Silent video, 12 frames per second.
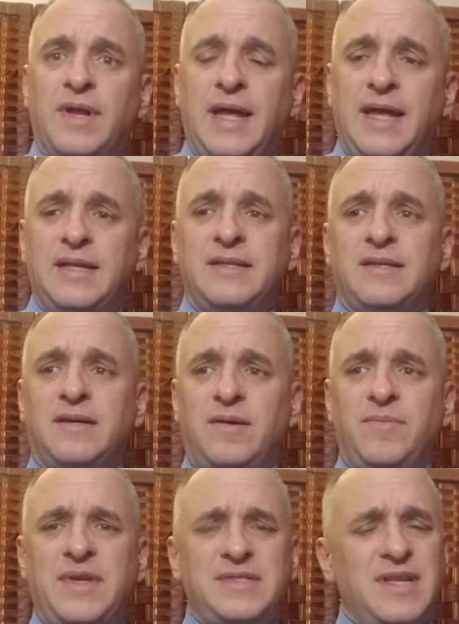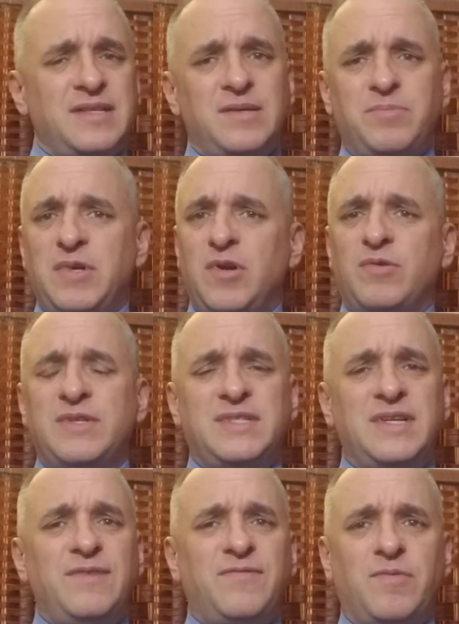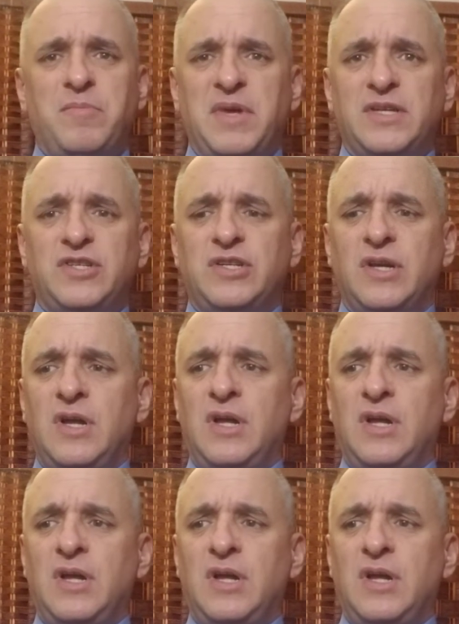and that's not something I always see from Mitch,